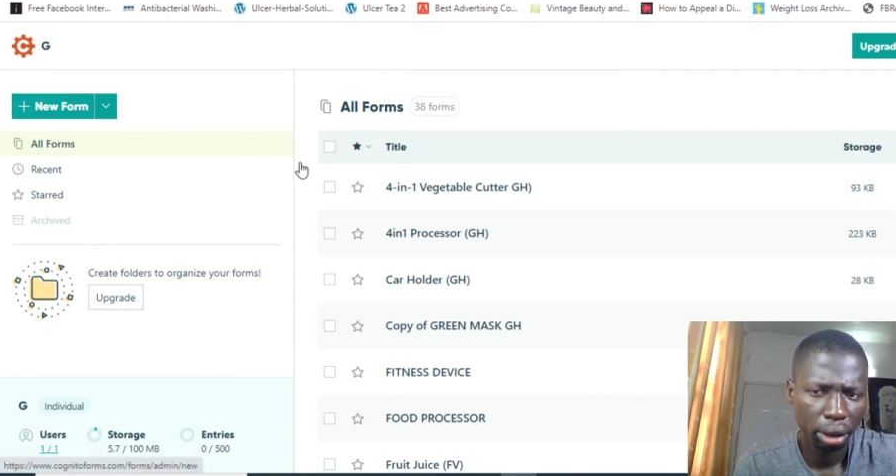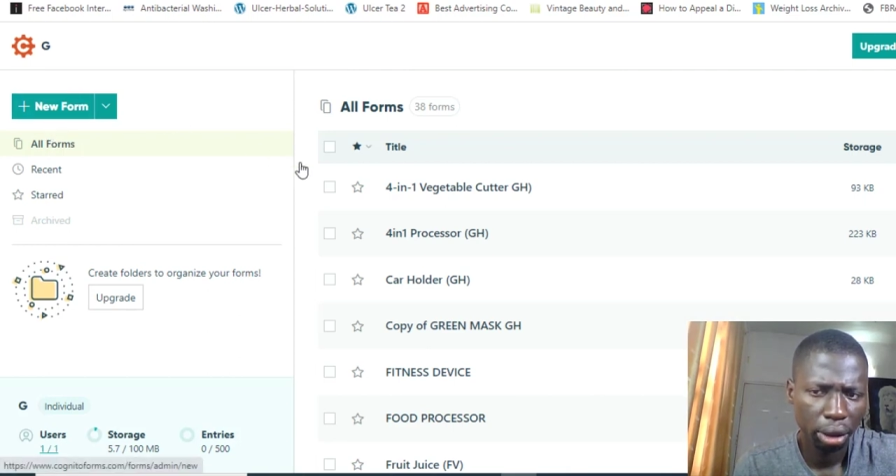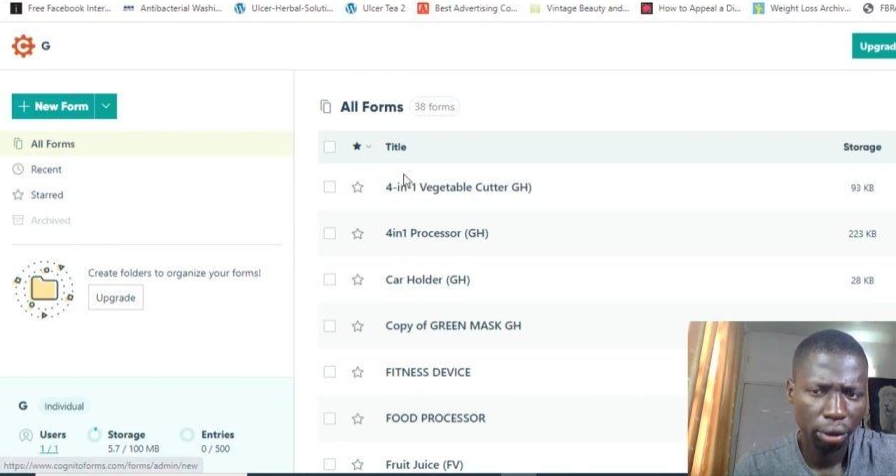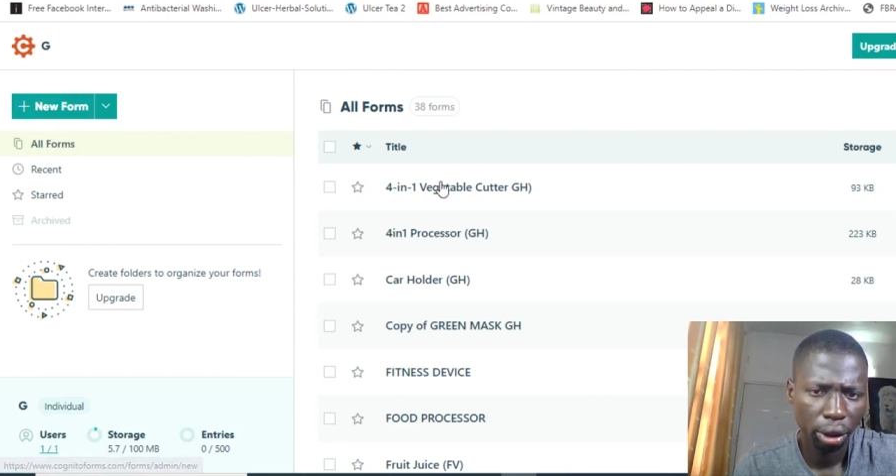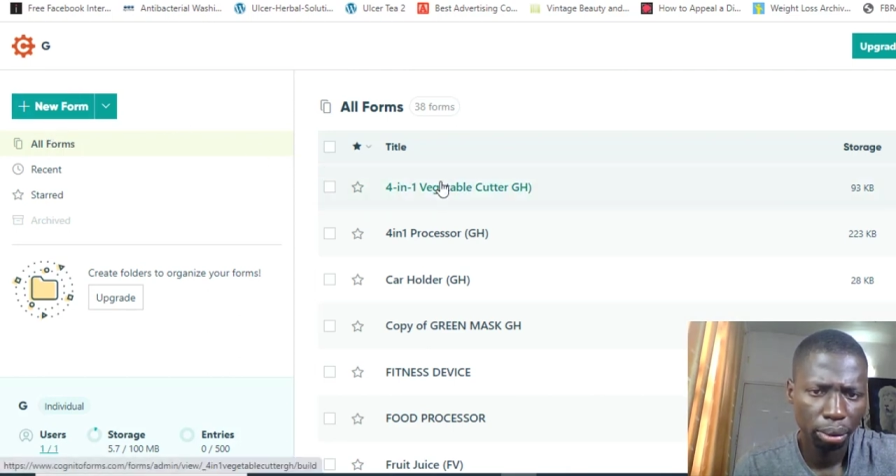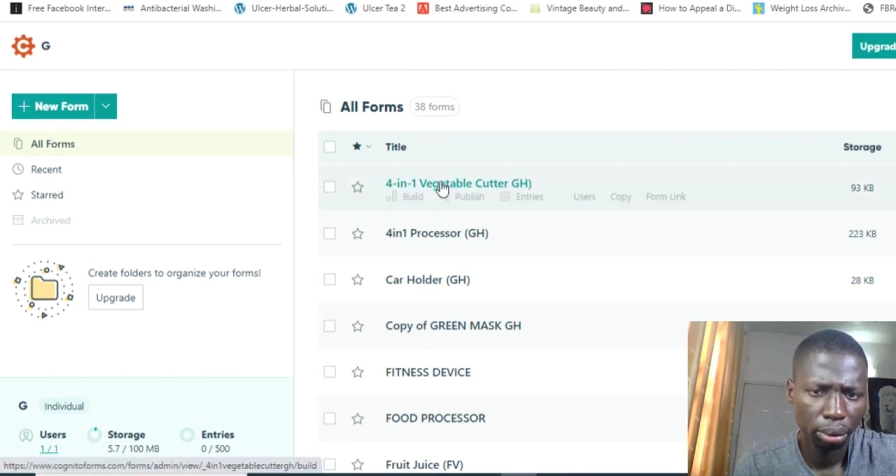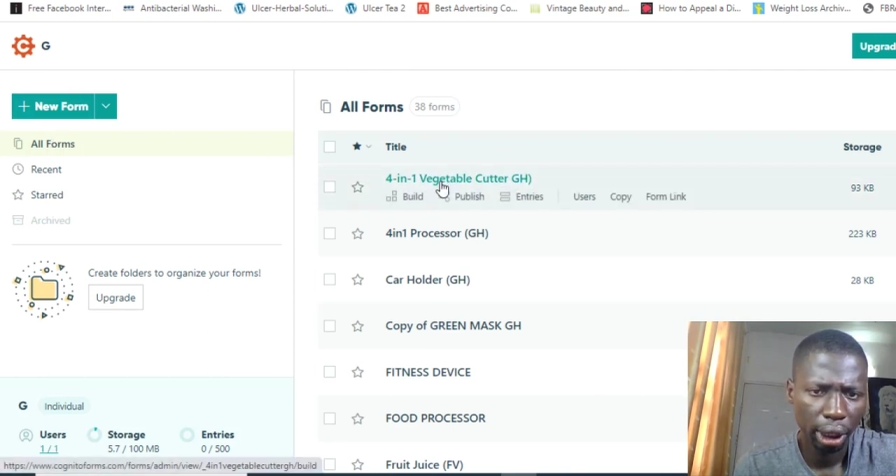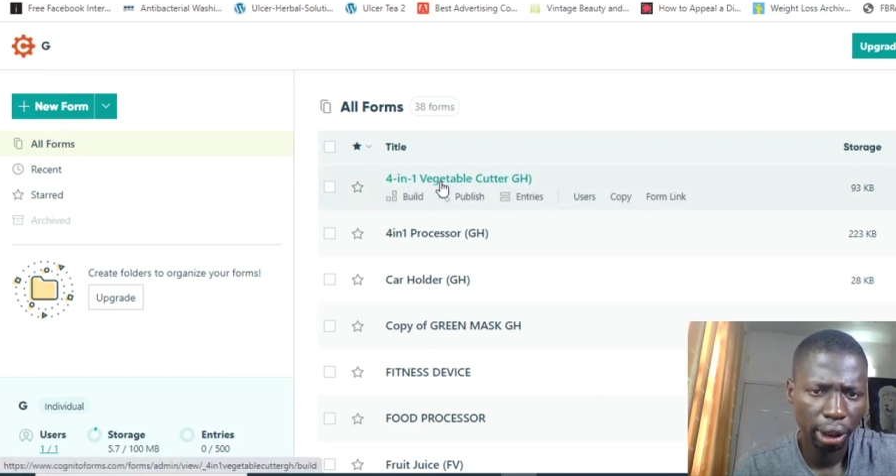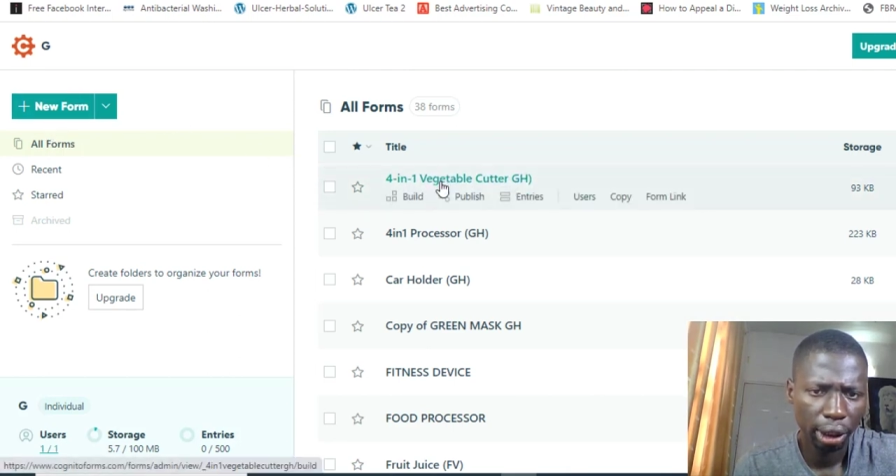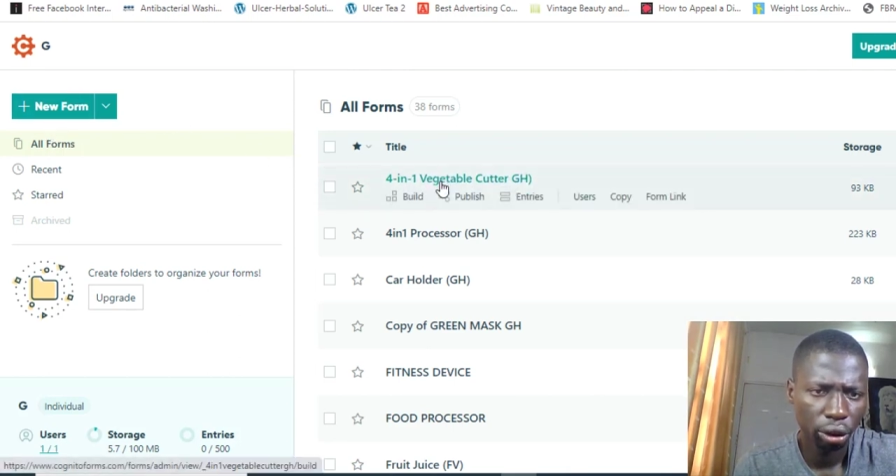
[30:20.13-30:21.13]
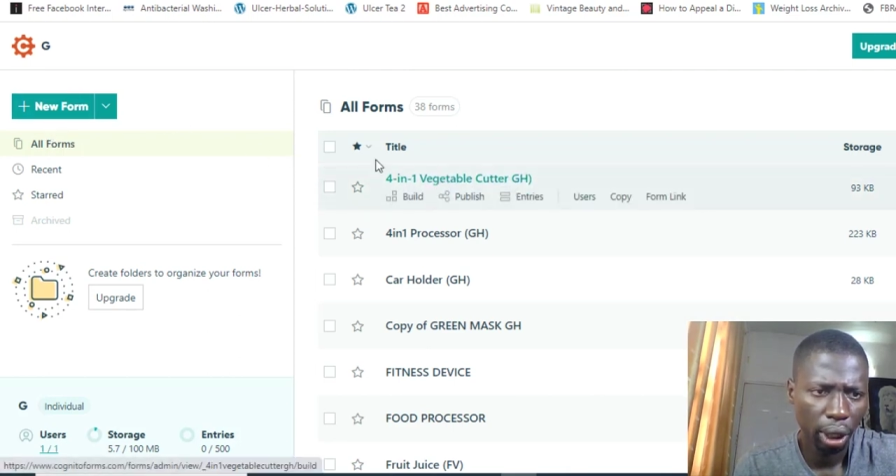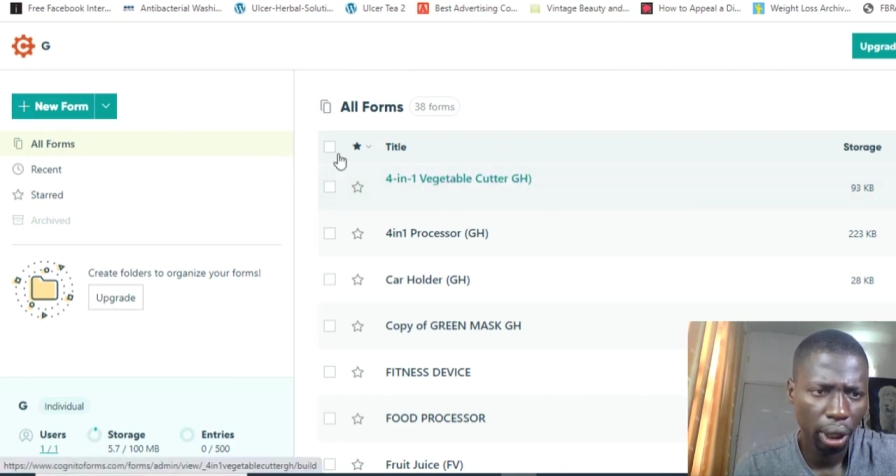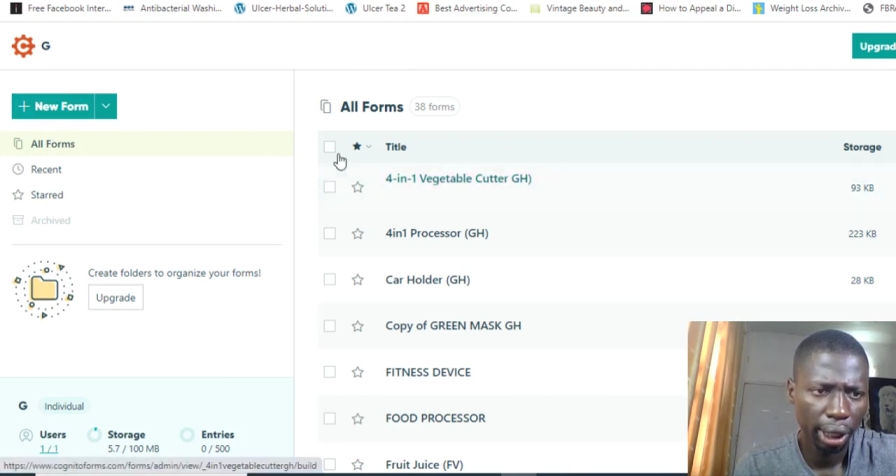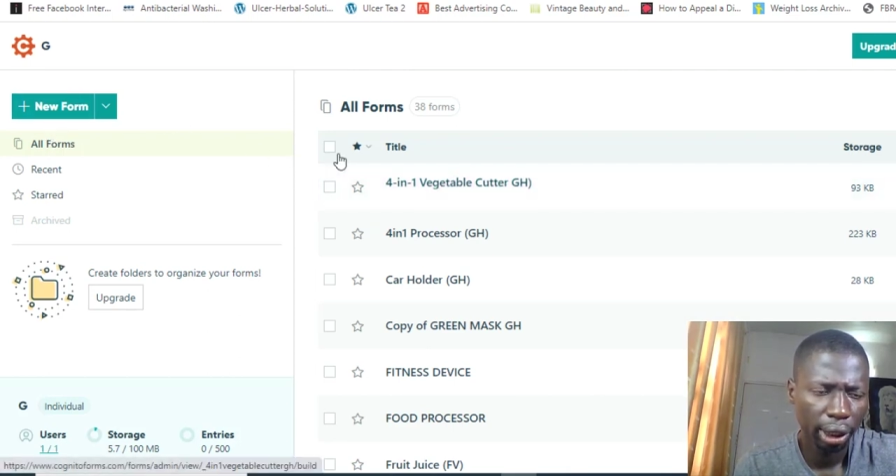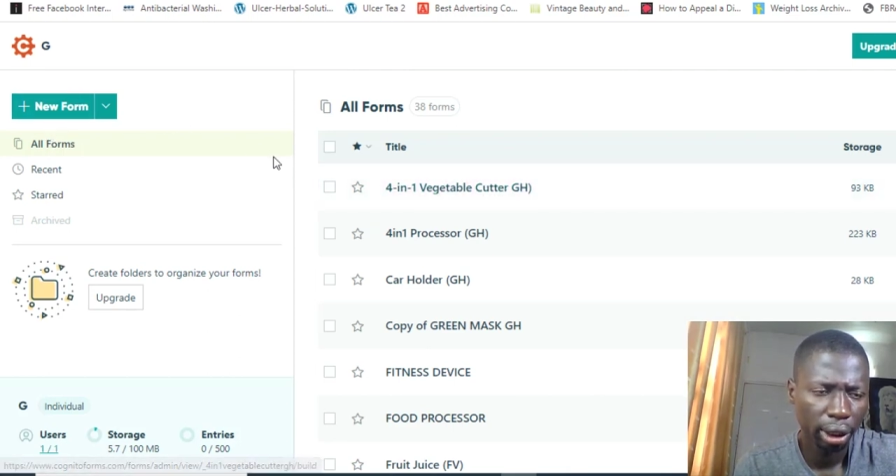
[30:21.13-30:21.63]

forms as you like.